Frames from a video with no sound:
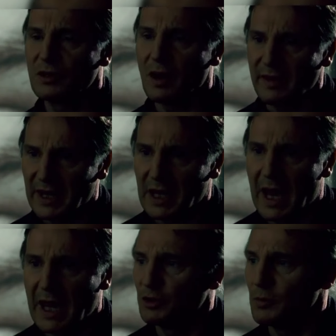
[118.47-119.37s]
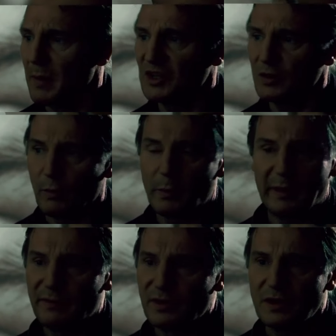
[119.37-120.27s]
you saw the ad. You
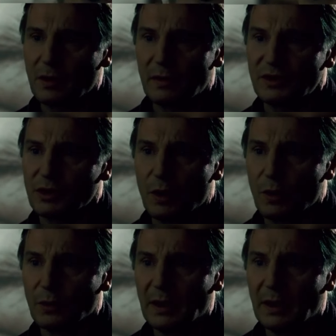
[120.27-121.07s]
mentioned when we first saw our show.